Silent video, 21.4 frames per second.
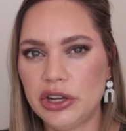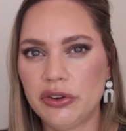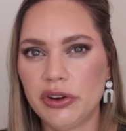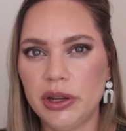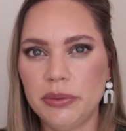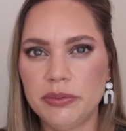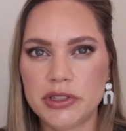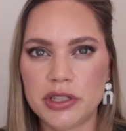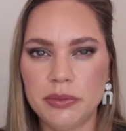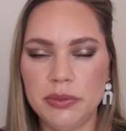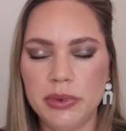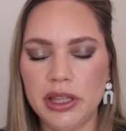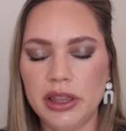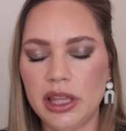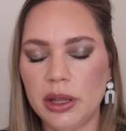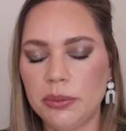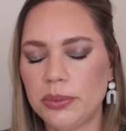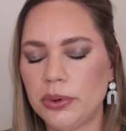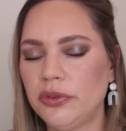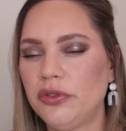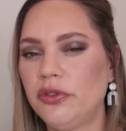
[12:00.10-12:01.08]
cream. To me,
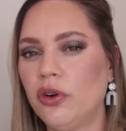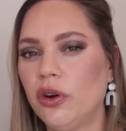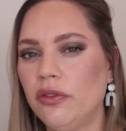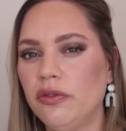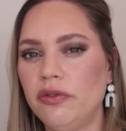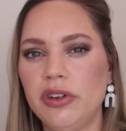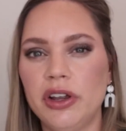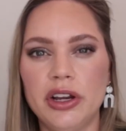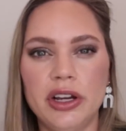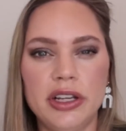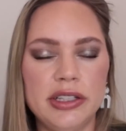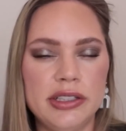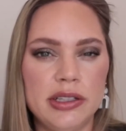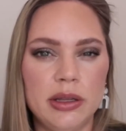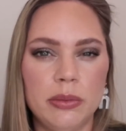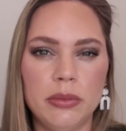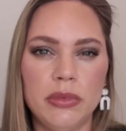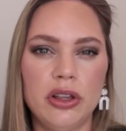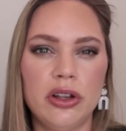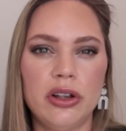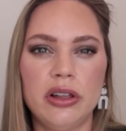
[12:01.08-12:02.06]
they perform very
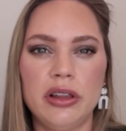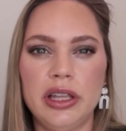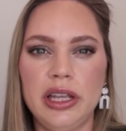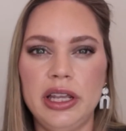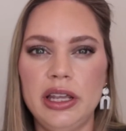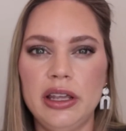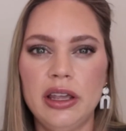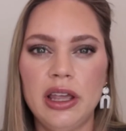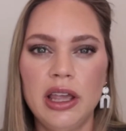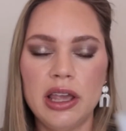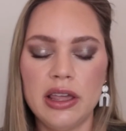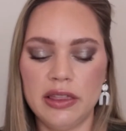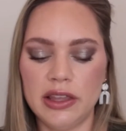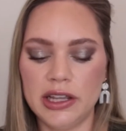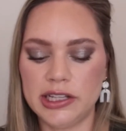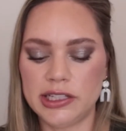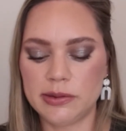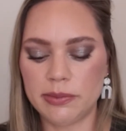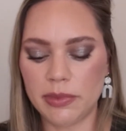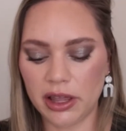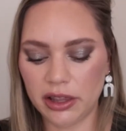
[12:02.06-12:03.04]
similarly.
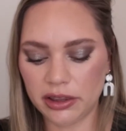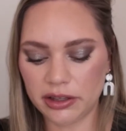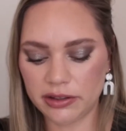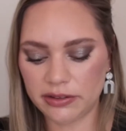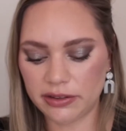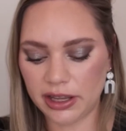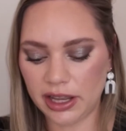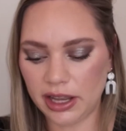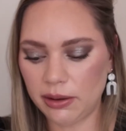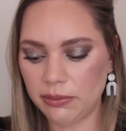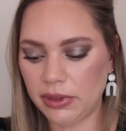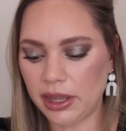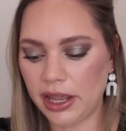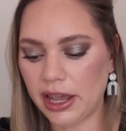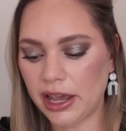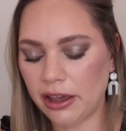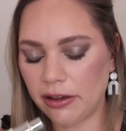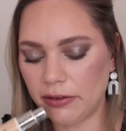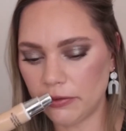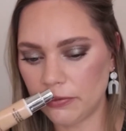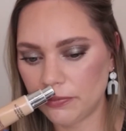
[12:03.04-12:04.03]
They smell the same, they
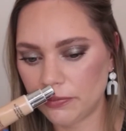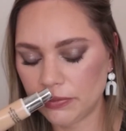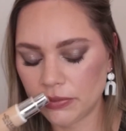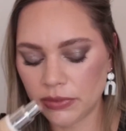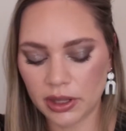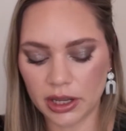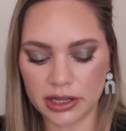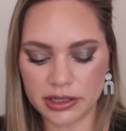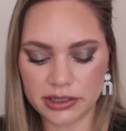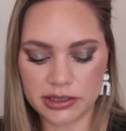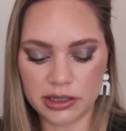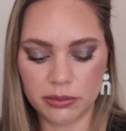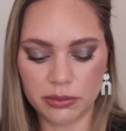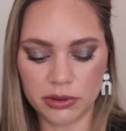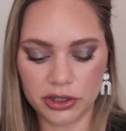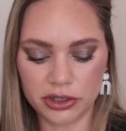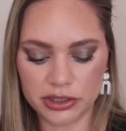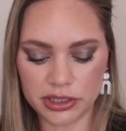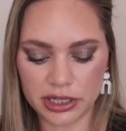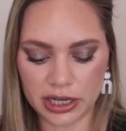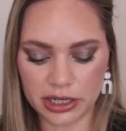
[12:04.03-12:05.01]
have a
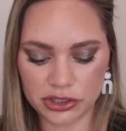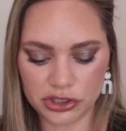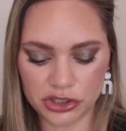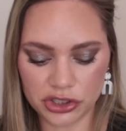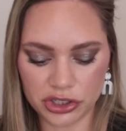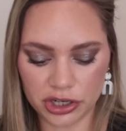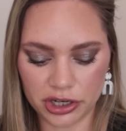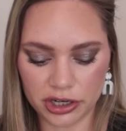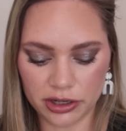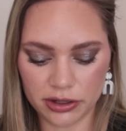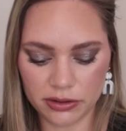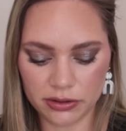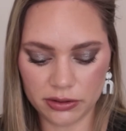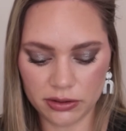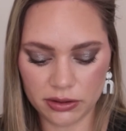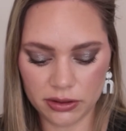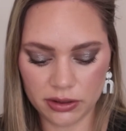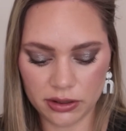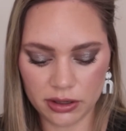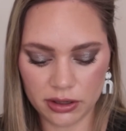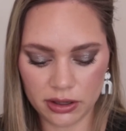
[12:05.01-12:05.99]
similar texture,
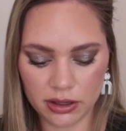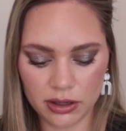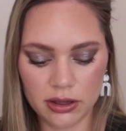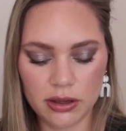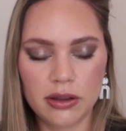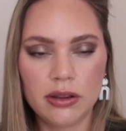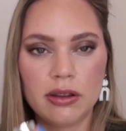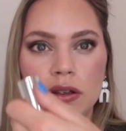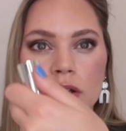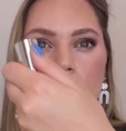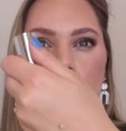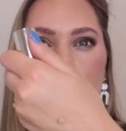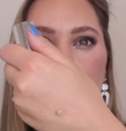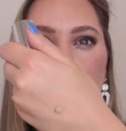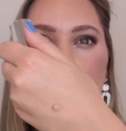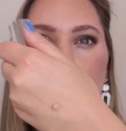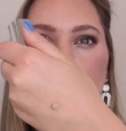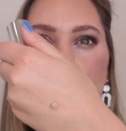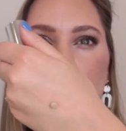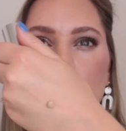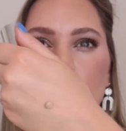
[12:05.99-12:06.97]

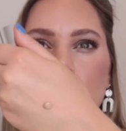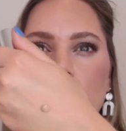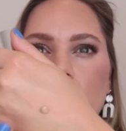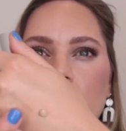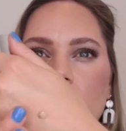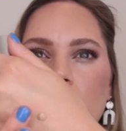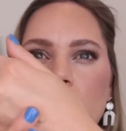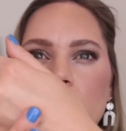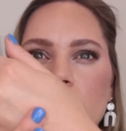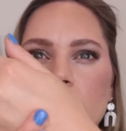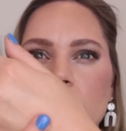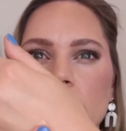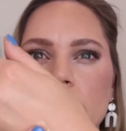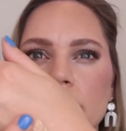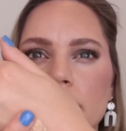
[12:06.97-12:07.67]
and